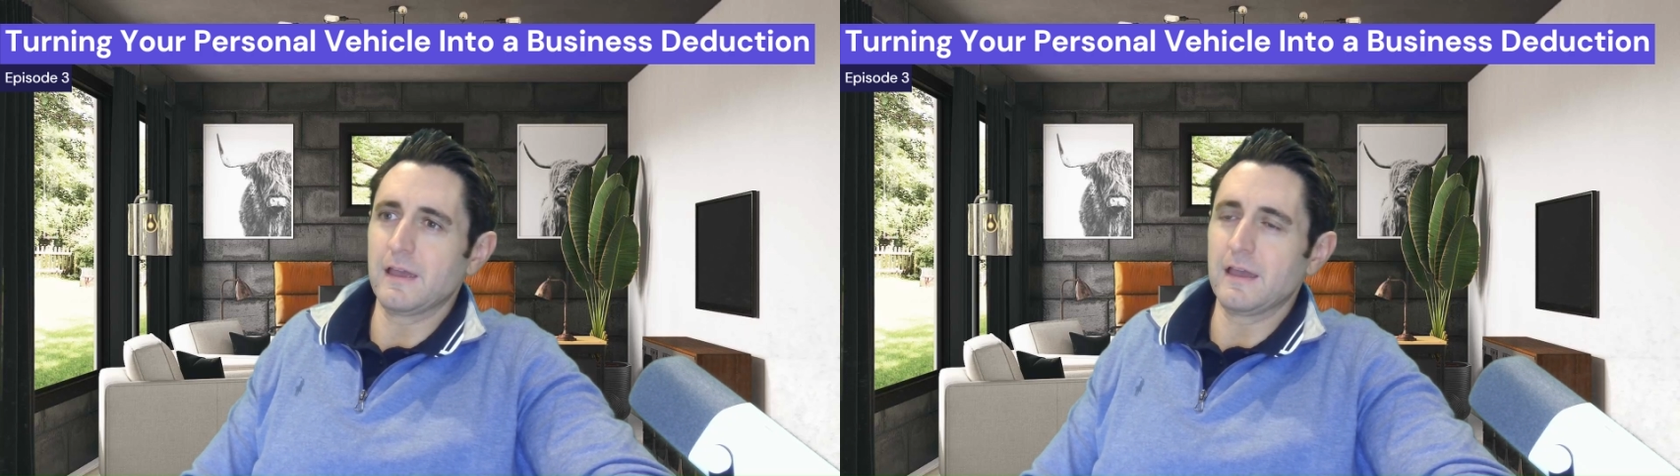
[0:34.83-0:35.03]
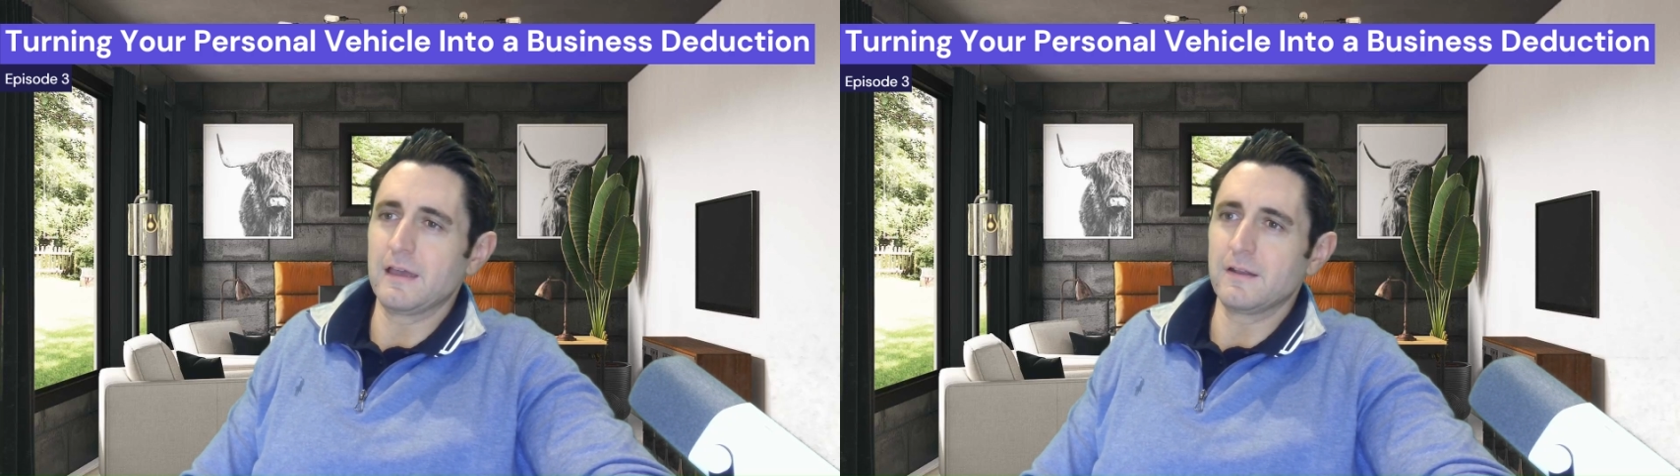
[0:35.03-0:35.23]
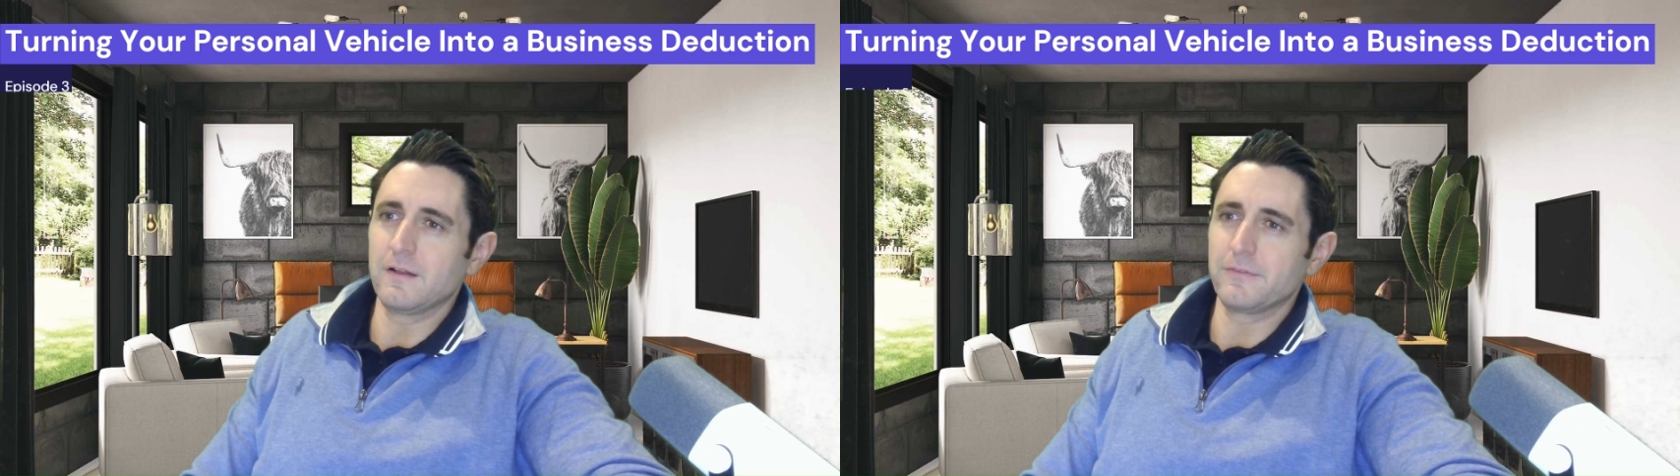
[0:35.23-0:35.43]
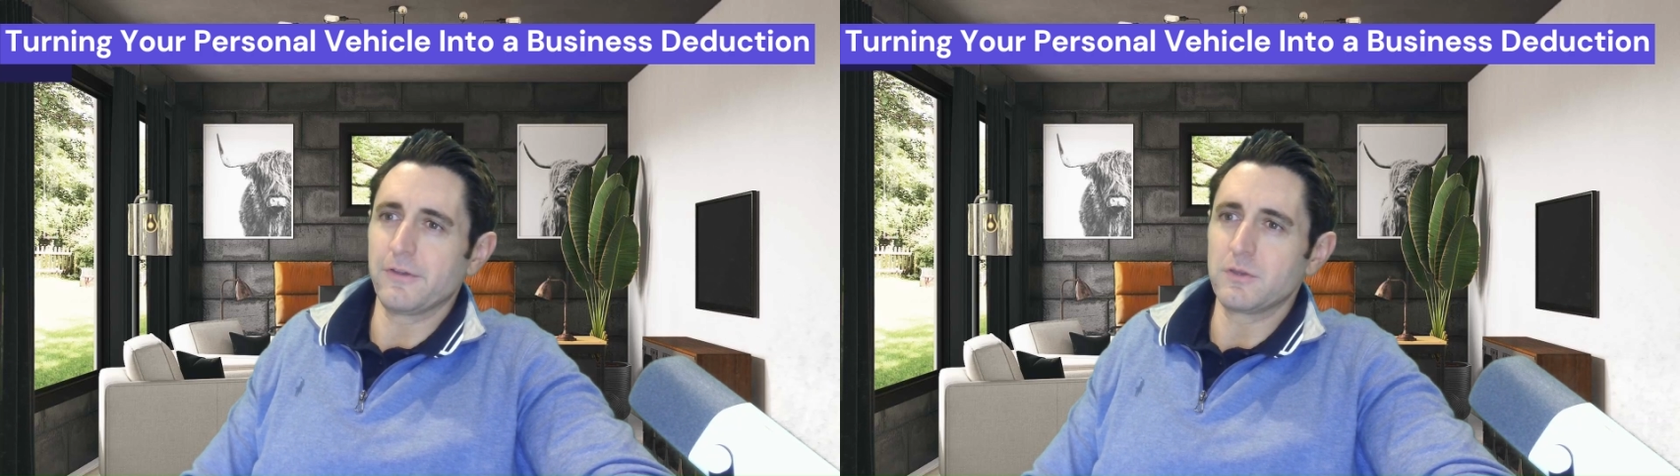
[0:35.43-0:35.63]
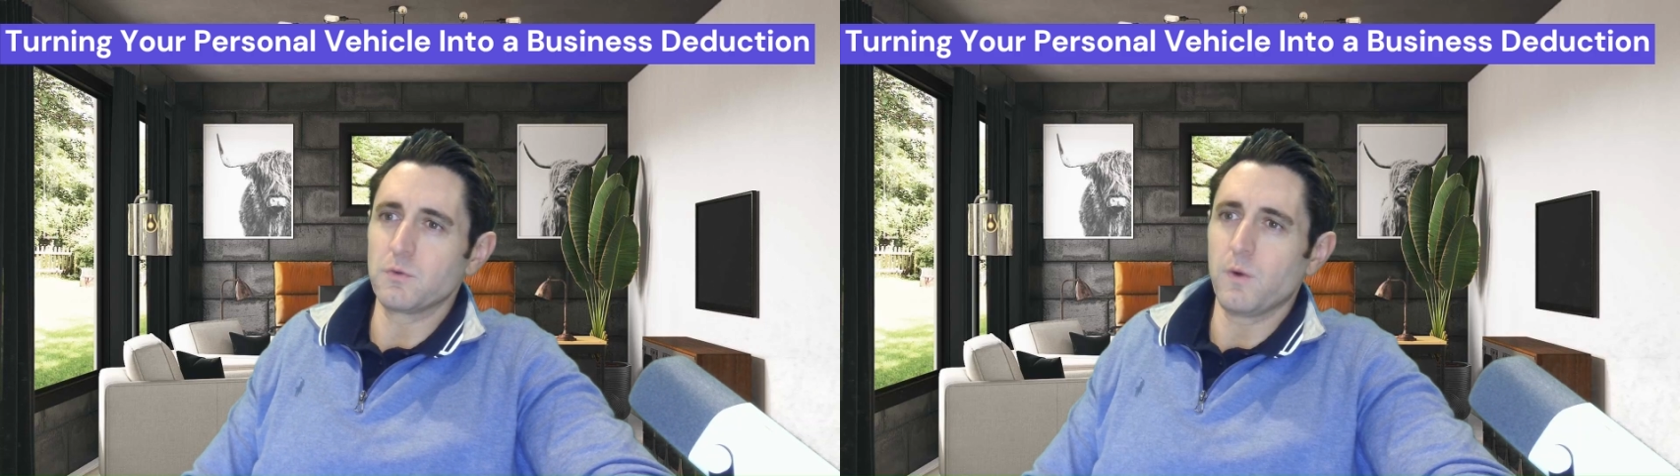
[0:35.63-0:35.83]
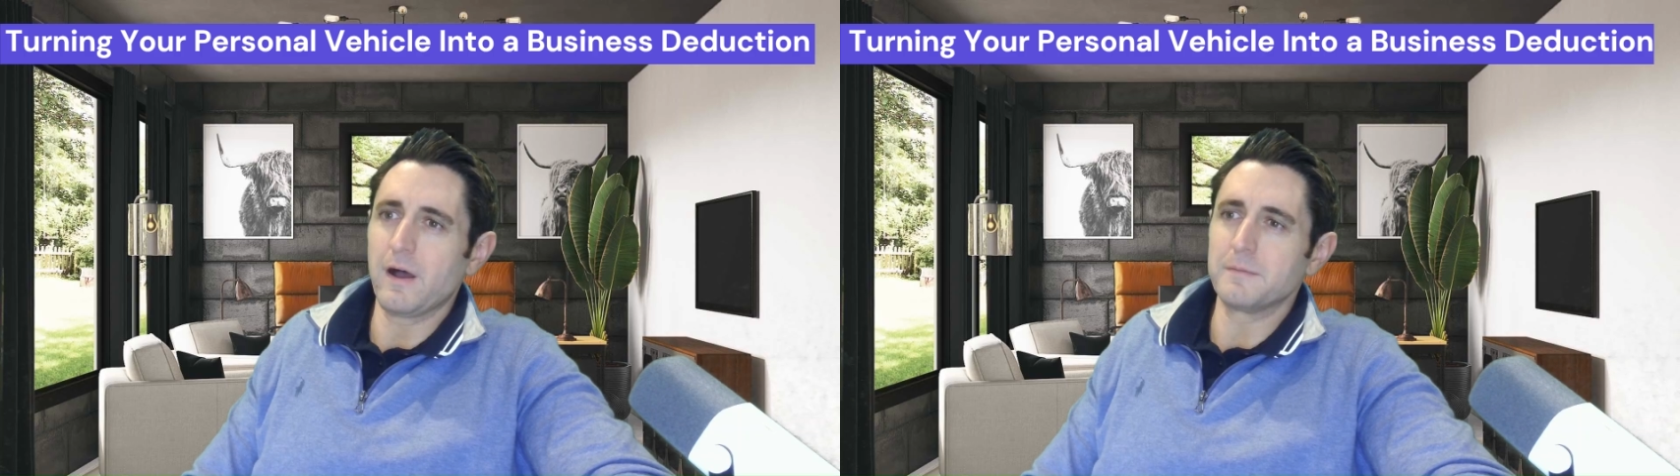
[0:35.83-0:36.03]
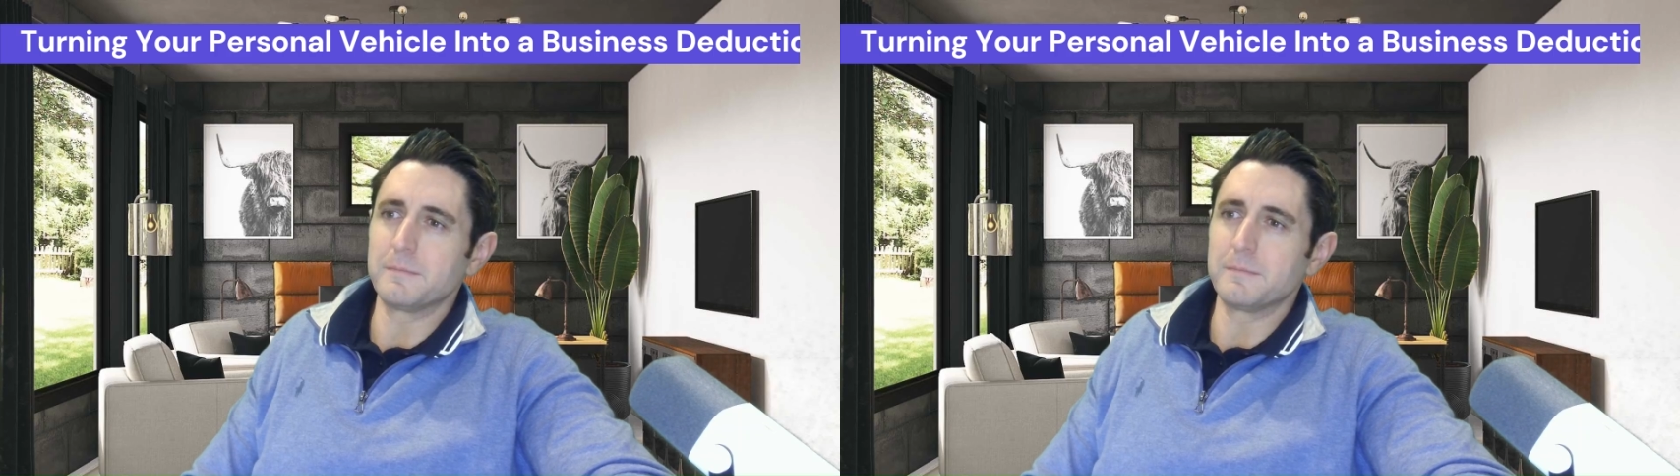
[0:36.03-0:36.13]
and I'll tell you why.